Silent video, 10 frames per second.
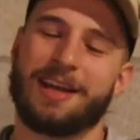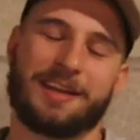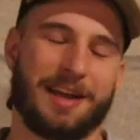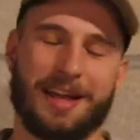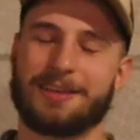
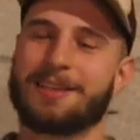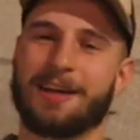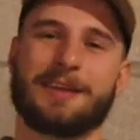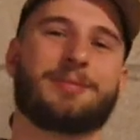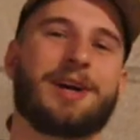it's like
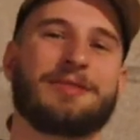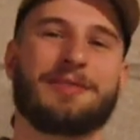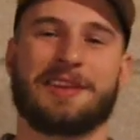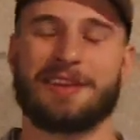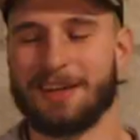tons of
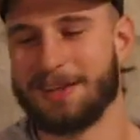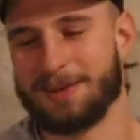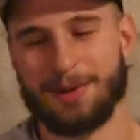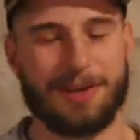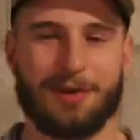breakfast
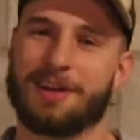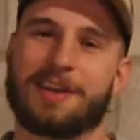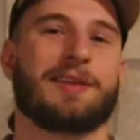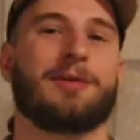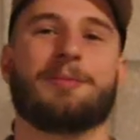essentials, and you can
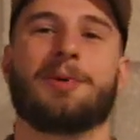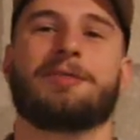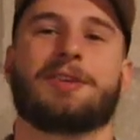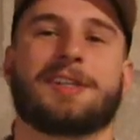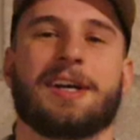just scoop them
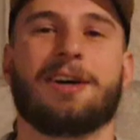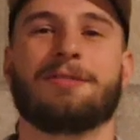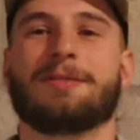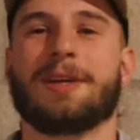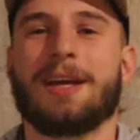off the
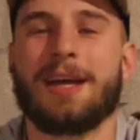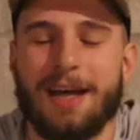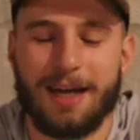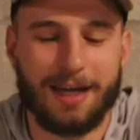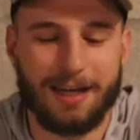shelf
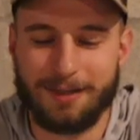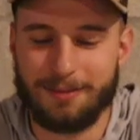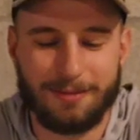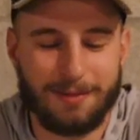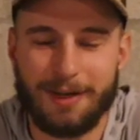
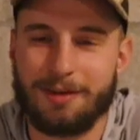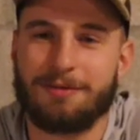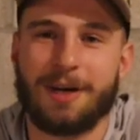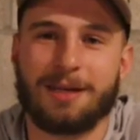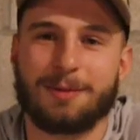and
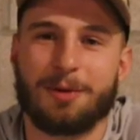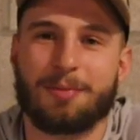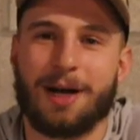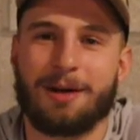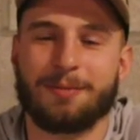find them no
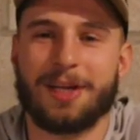problem.